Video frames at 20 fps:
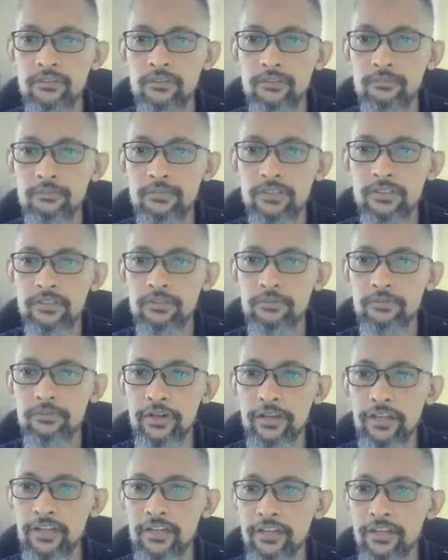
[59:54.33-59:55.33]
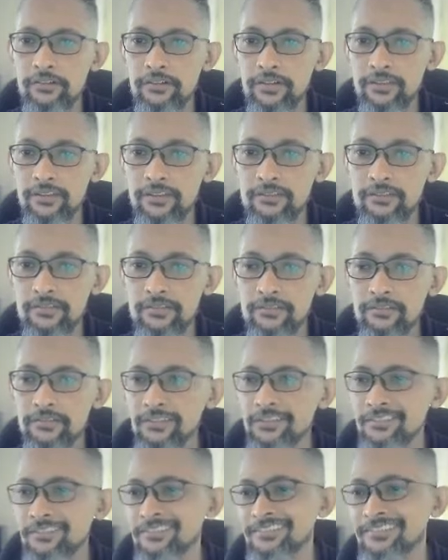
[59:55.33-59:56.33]
Burger brain there.
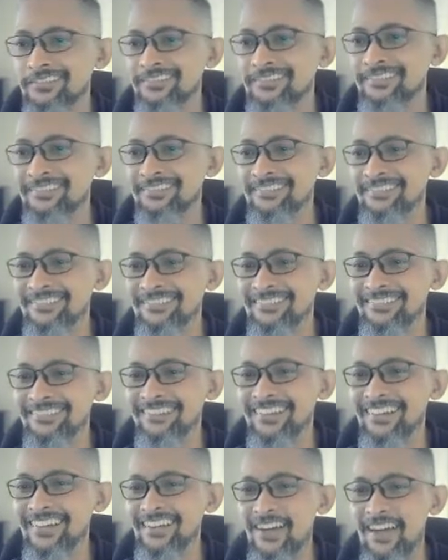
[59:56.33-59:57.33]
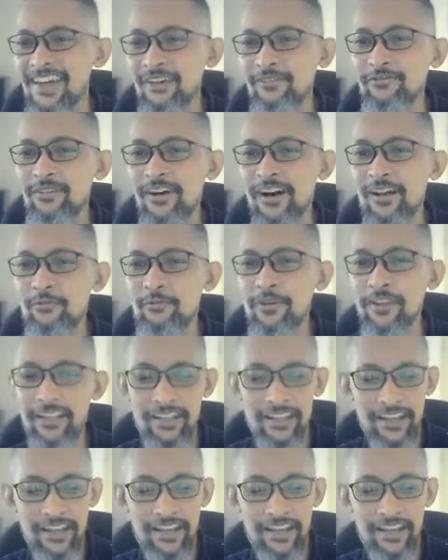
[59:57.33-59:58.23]
See? Have fun with it,